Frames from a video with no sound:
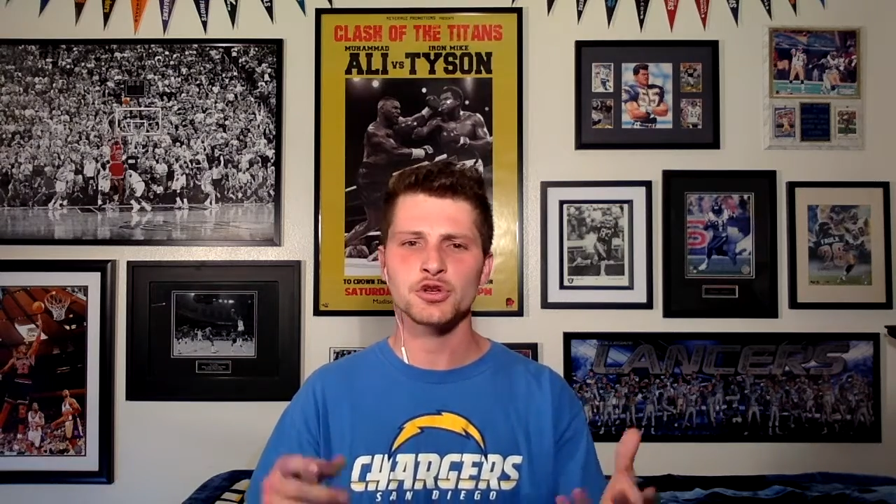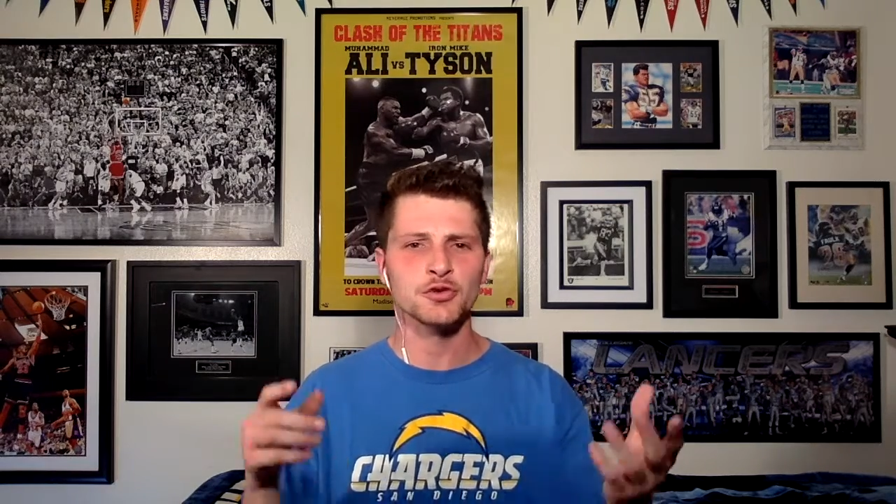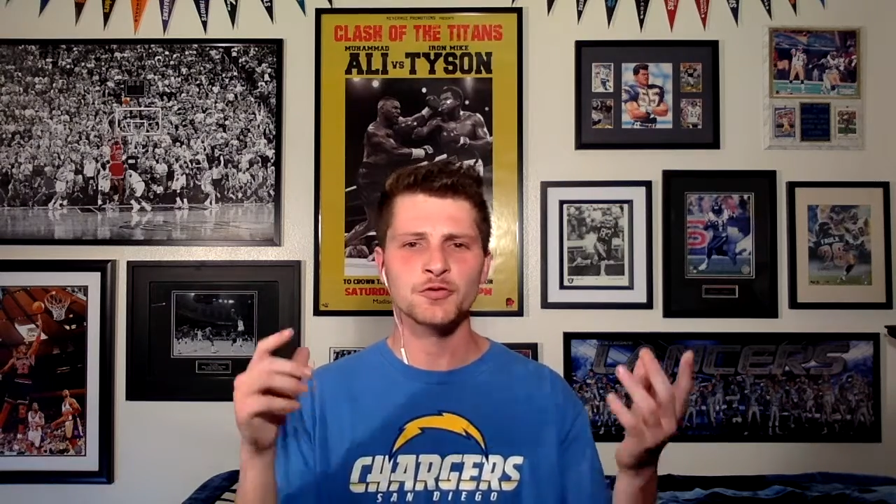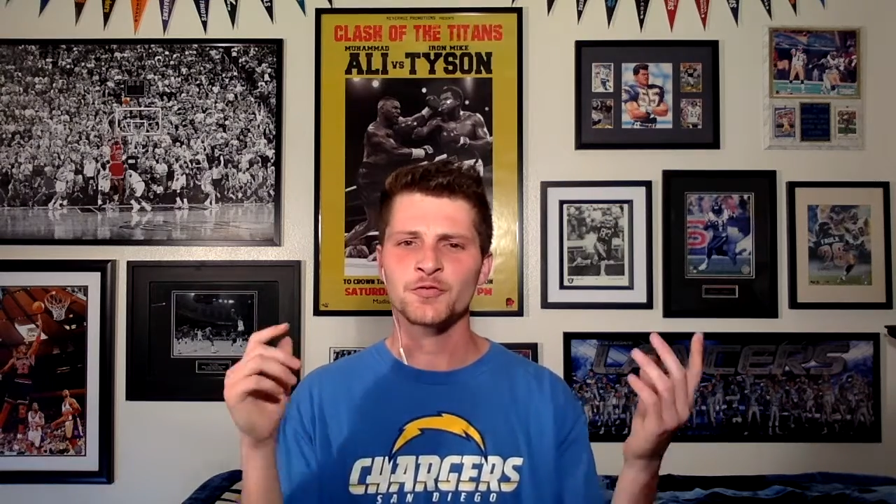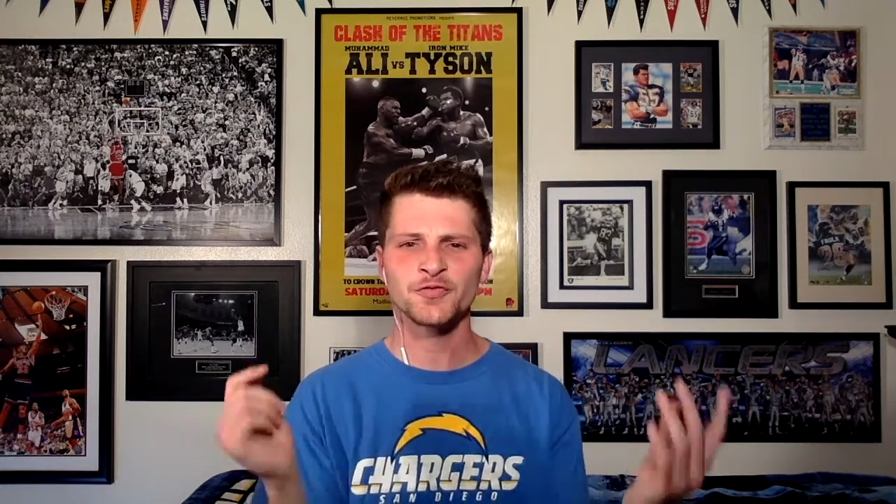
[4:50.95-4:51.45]

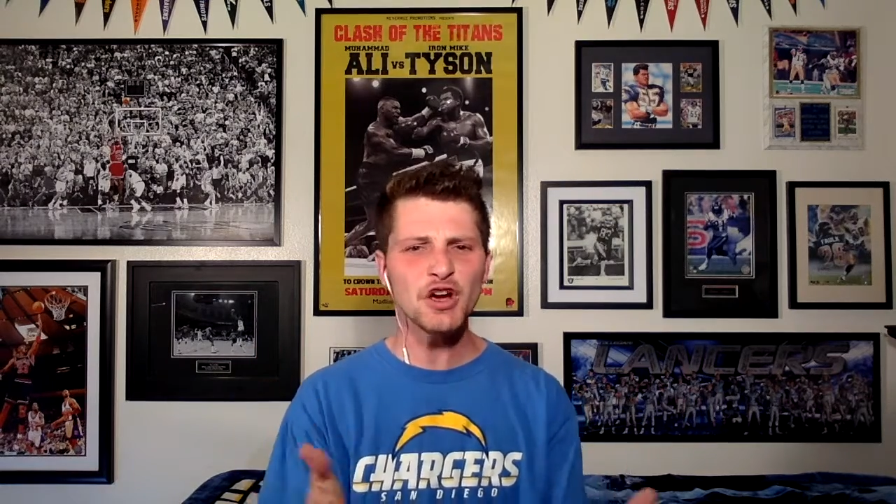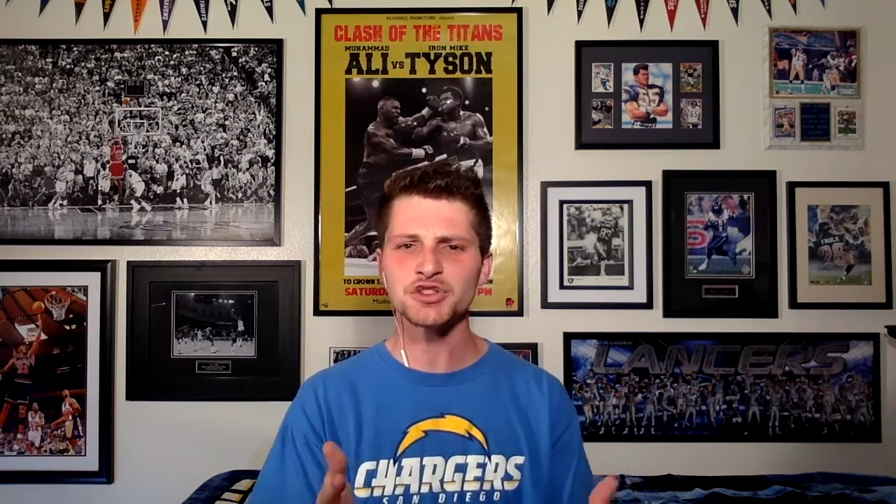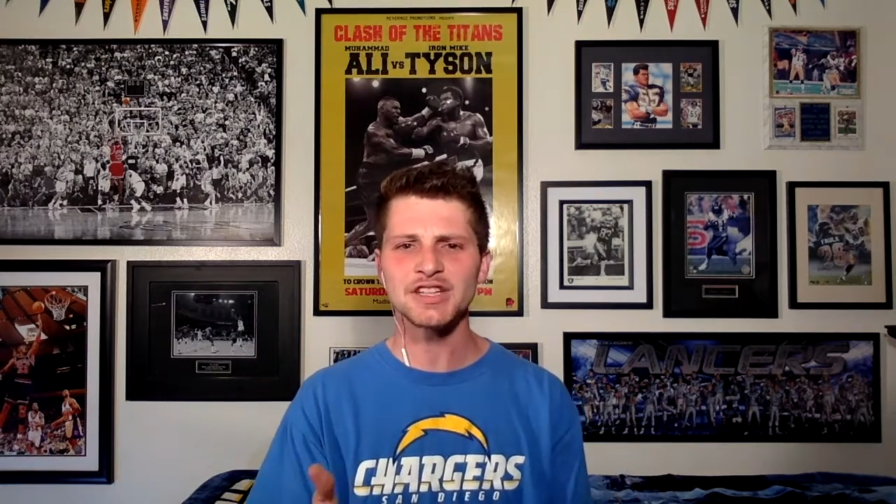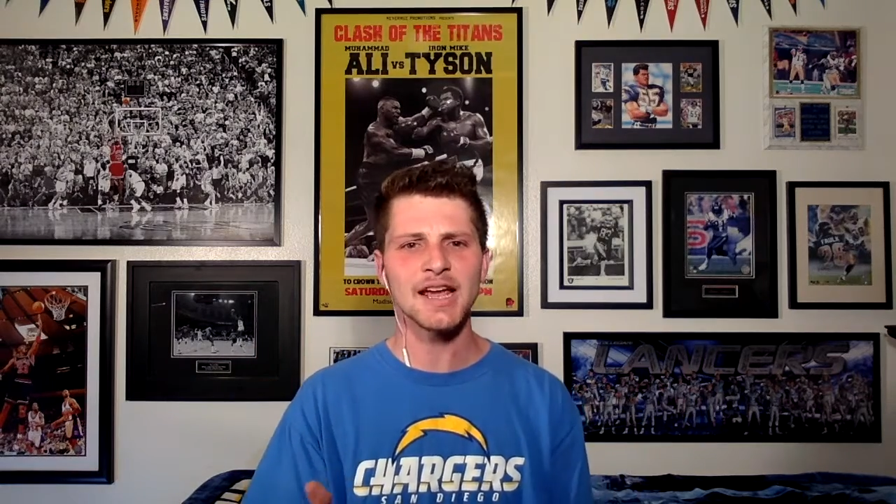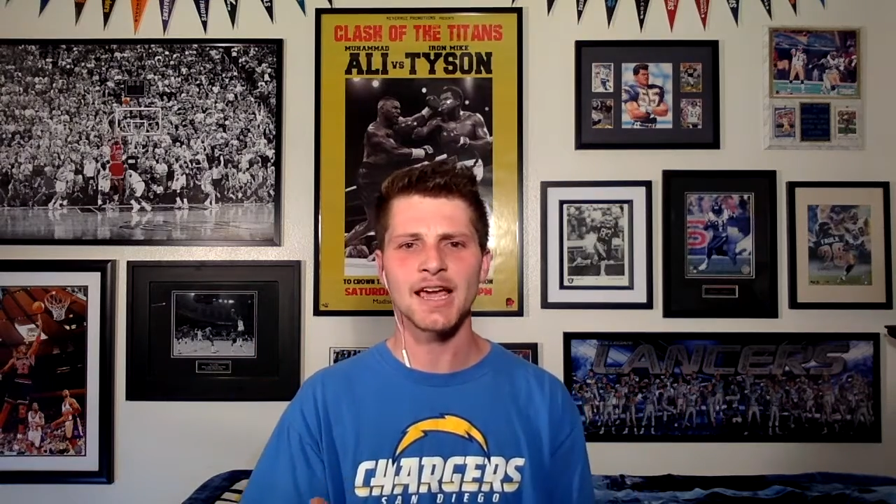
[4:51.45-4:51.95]
you
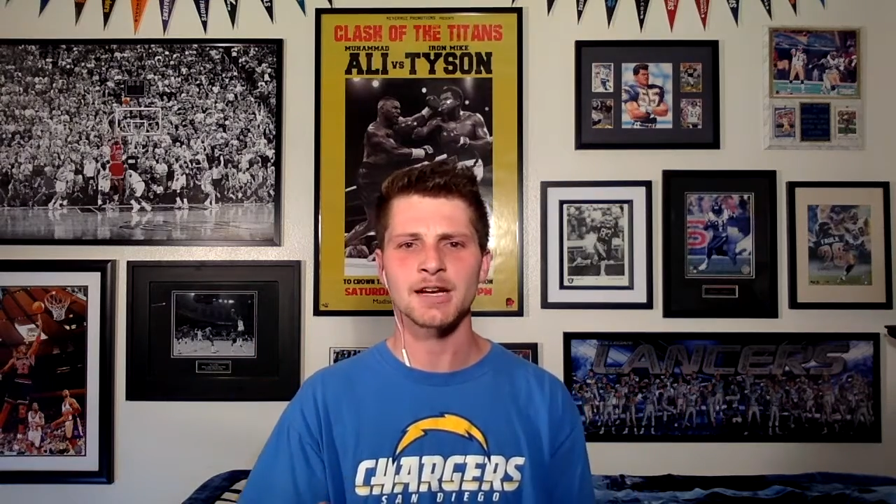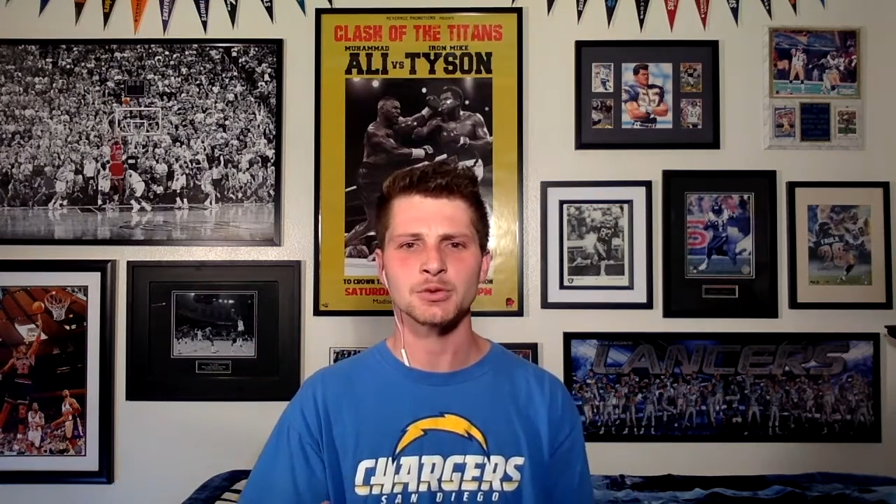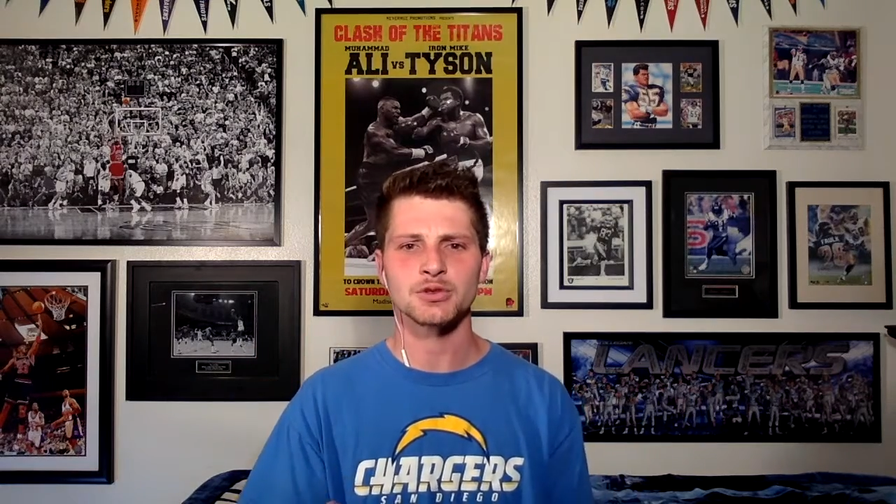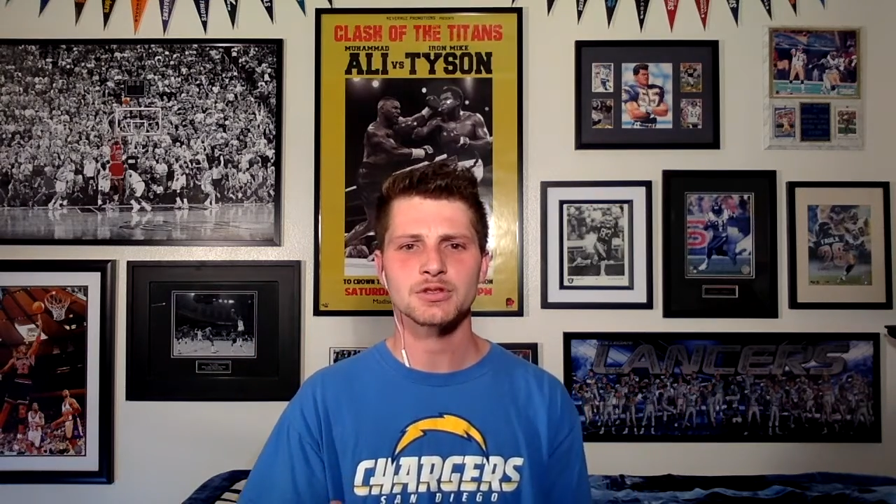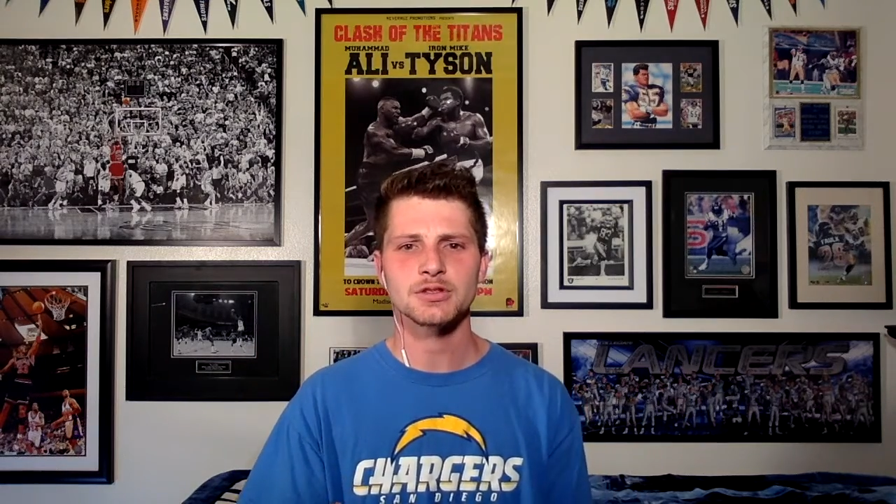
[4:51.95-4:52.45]
filthy
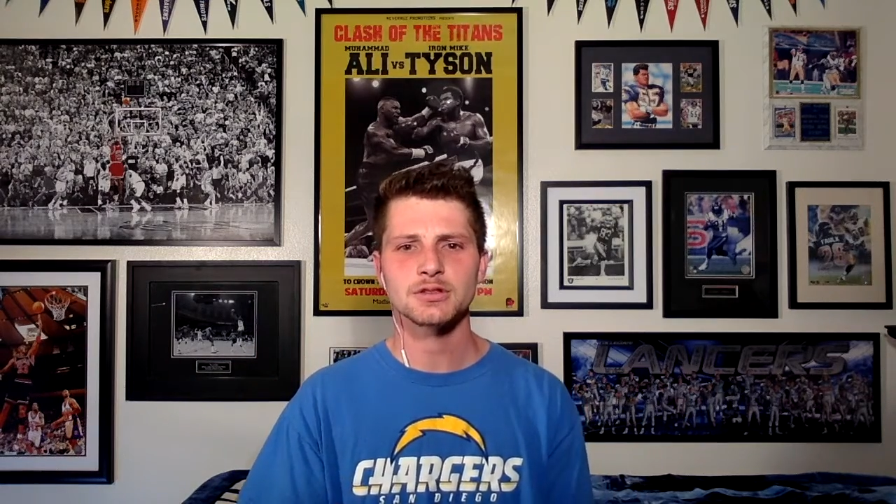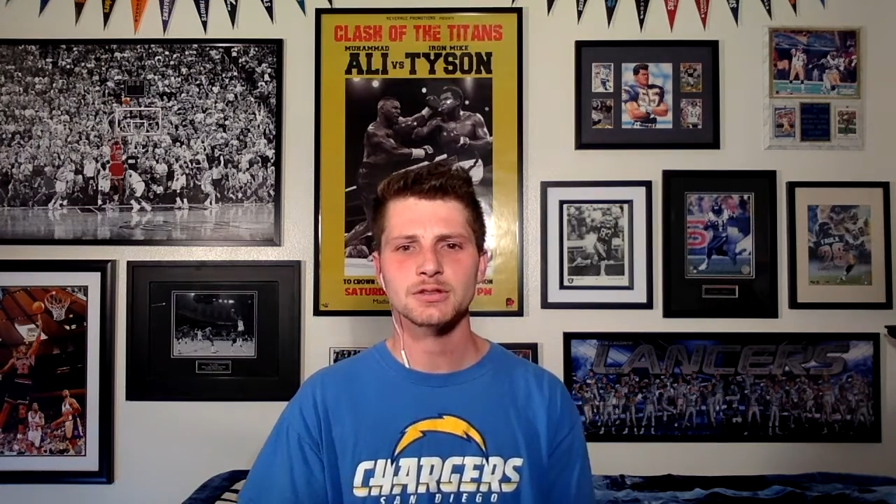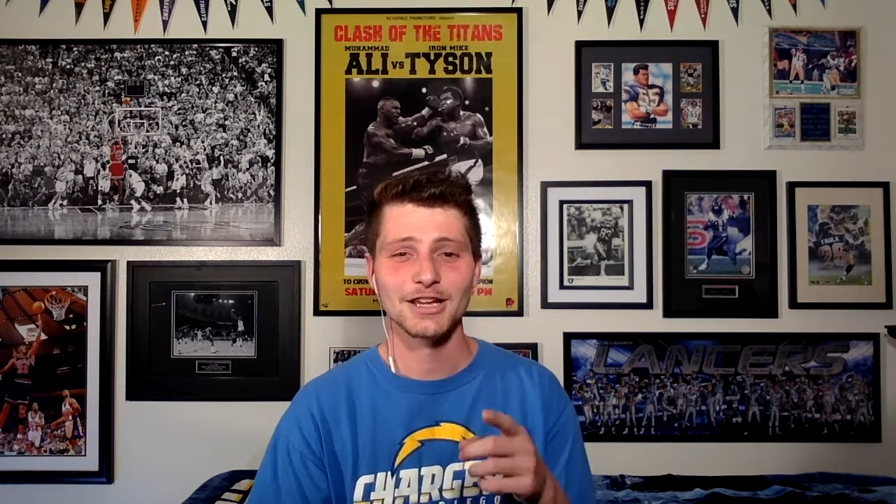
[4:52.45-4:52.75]
animals.